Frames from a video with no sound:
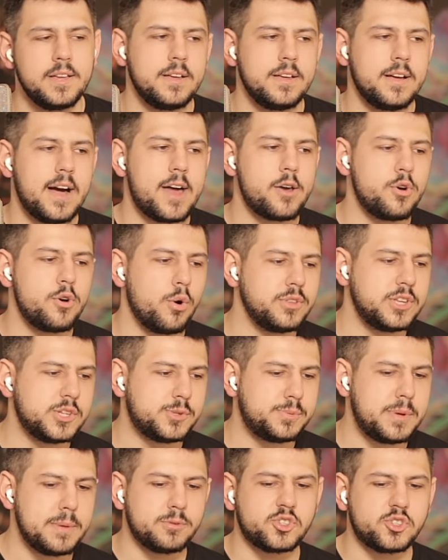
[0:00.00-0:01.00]
I don't owe these
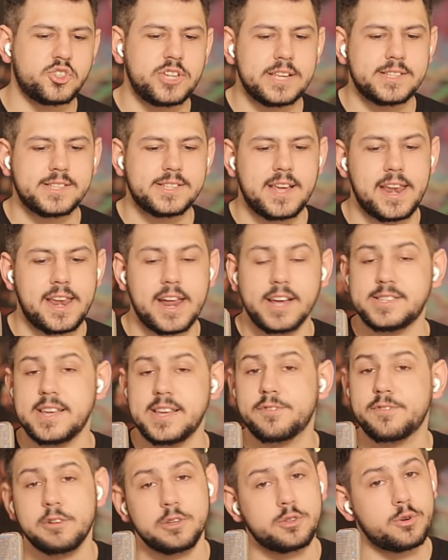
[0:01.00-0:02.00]
people shit, and I
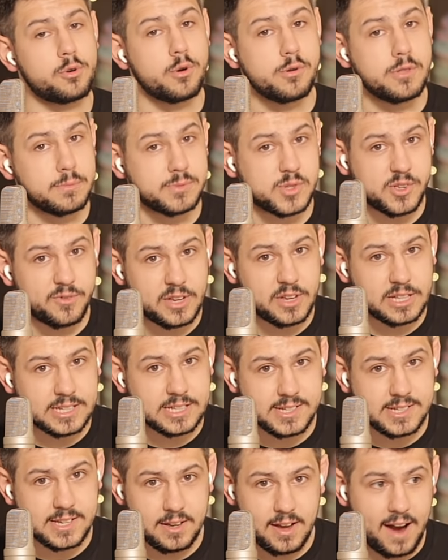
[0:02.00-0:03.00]
definitely don't owe them
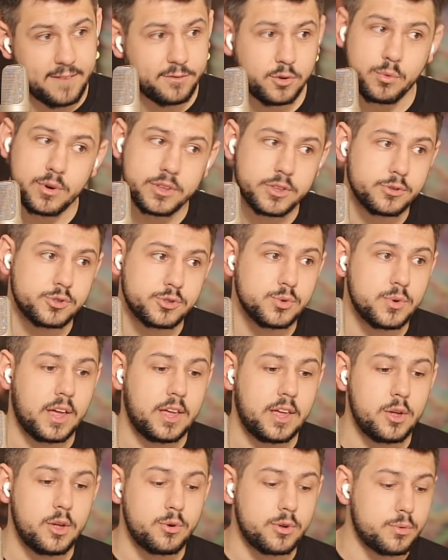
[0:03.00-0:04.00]
civility after what they're
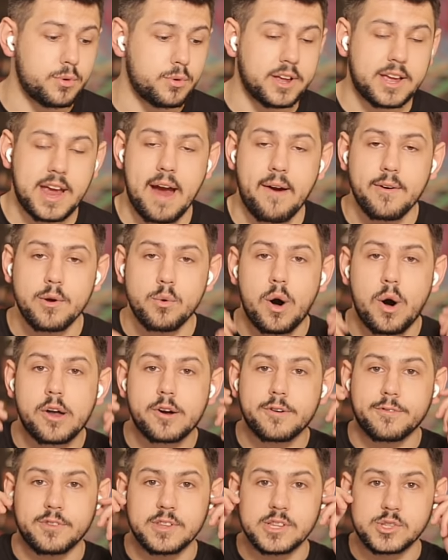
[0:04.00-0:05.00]
doing. You know, you want to carry
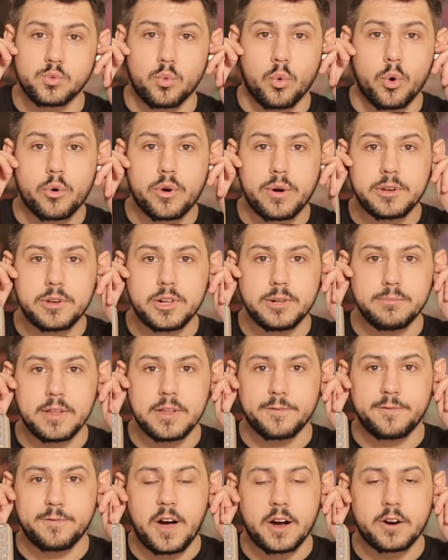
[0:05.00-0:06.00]
water for this war criminal
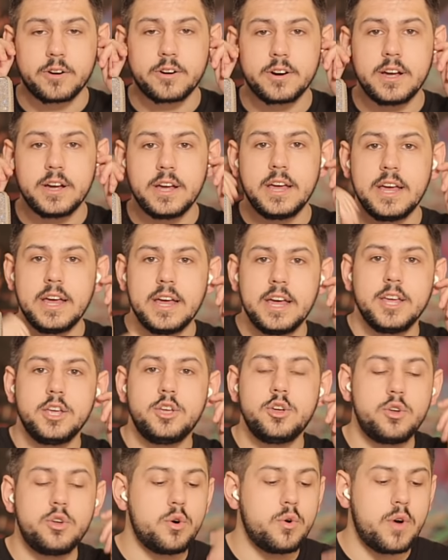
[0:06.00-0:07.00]
motherfucker?
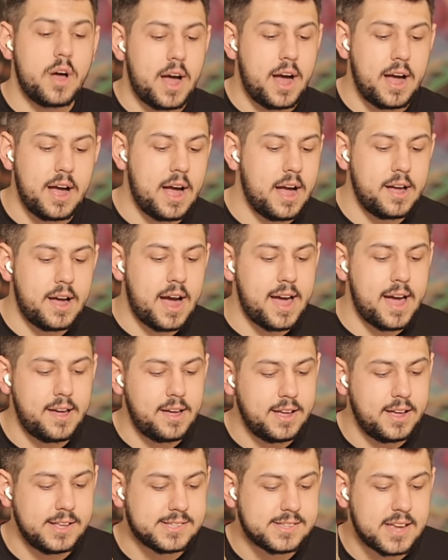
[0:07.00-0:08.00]
You know,
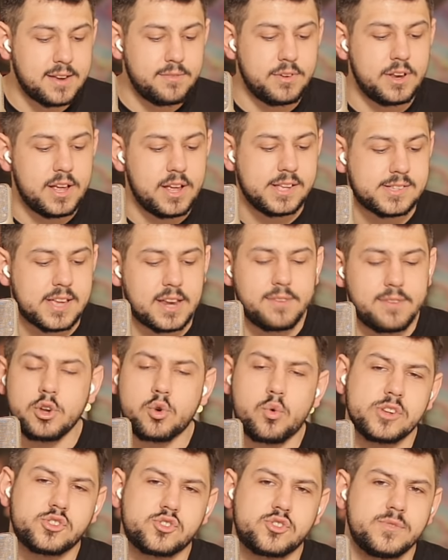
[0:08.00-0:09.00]
it's not even a
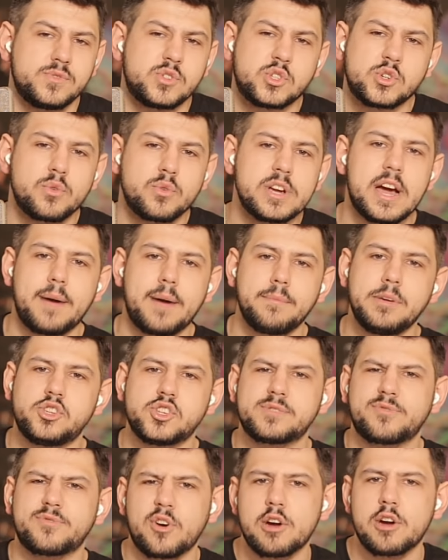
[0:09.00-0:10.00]
question of Syria. I mean,
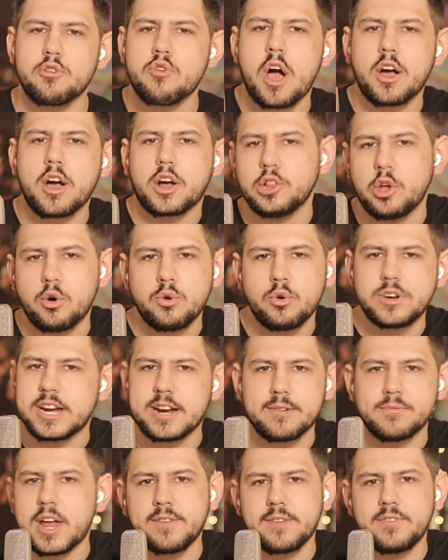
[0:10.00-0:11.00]
just for Iraq alone, and
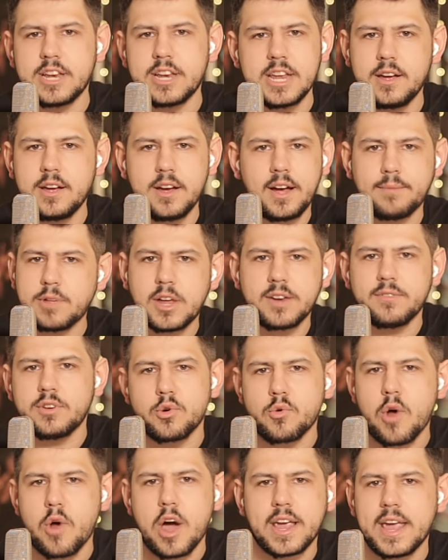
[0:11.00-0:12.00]
I'm not even
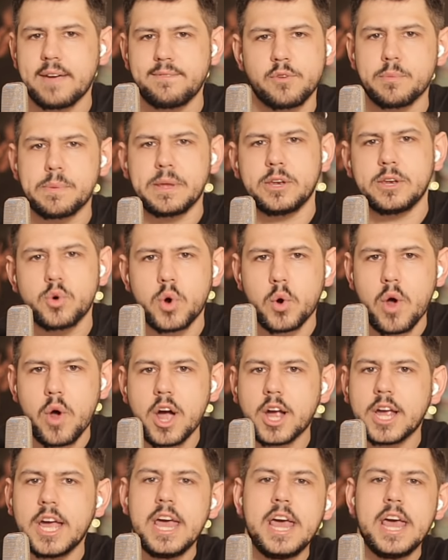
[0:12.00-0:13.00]
Iraqi. I've never been to
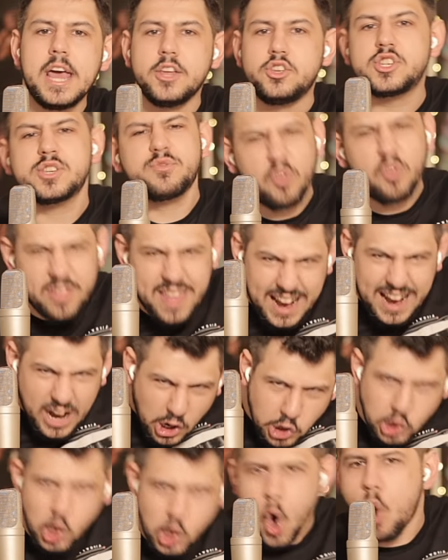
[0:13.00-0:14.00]
Iraq. Just for that
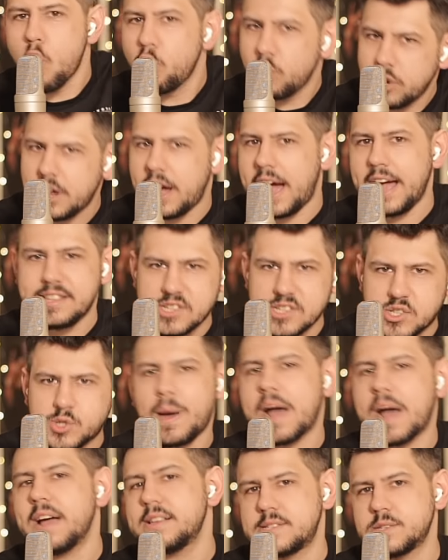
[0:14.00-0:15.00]
alone, I
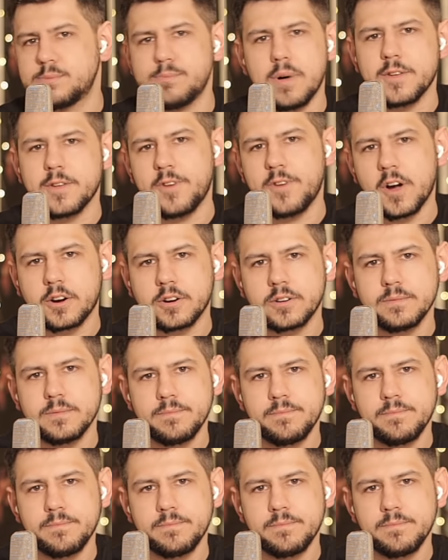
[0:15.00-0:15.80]
despise this motherfucker.